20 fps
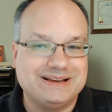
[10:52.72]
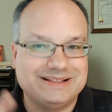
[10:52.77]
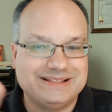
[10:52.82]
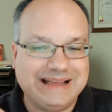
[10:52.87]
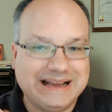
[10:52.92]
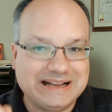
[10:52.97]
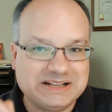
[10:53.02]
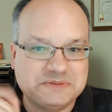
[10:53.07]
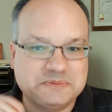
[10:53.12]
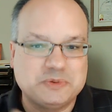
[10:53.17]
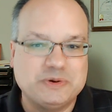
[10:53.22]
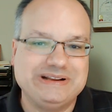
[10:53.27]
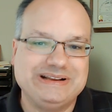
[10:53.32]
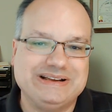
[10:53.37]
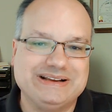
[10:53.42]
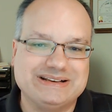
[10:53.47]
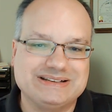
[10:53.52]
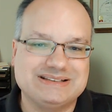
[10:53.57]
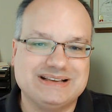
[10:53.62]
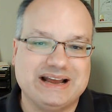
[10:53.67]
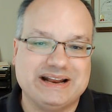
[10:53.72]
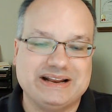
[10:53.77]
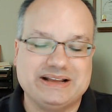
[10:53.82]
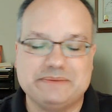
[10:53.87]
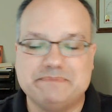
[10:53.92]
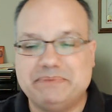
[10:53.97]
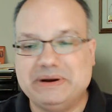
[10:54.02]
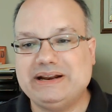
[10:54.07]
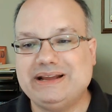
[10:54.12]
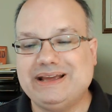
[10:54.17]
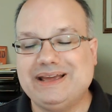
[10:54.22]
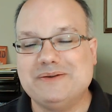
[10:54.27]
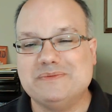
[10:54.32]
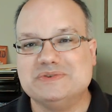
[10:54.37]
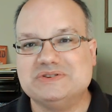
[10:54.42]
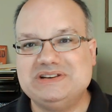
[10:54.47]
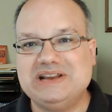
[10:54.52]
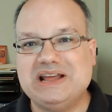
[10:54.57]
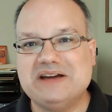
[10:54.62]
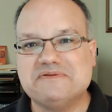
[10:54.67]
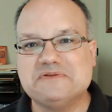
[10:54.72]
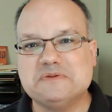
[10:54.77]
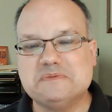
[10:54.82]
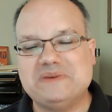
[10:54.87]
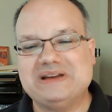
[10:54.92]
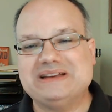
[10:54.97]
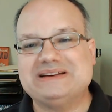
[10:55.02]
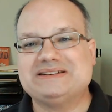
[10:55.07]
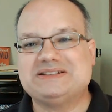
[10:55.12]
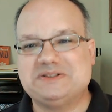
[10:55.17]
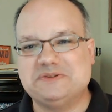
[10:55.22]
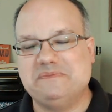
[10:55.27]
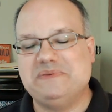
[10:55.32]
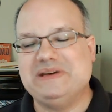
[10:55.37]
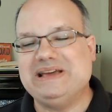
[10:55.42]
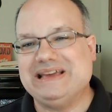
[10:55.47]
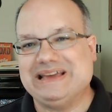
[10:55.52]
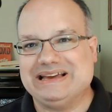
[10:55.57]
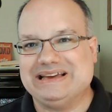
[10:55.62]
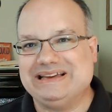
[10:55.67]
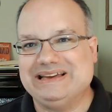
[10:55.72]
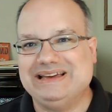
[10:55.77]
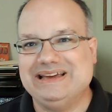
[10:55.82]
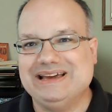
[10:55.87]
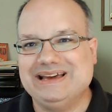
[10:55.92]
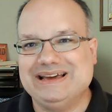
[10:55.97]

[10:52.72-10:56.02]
That's pretty exciting, but it was never meant to be.